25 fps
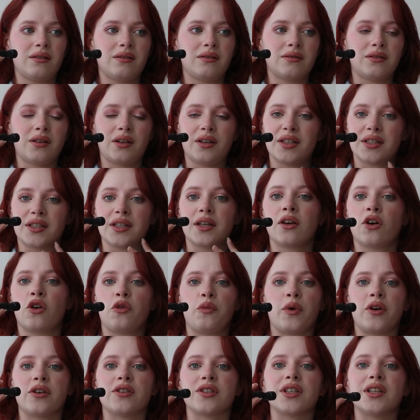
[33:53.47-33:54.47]
not a single
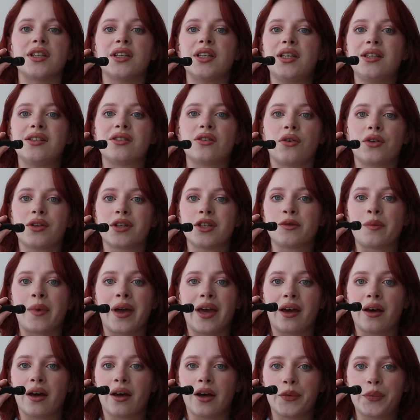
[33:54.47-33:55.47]
person needs all this
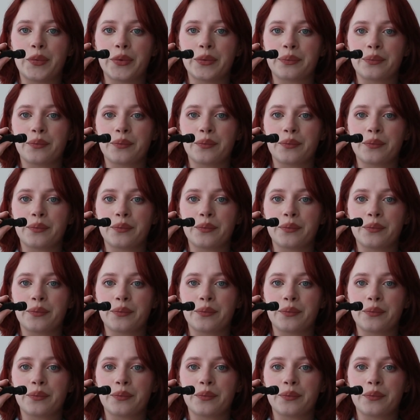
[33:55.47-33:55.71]
makeup,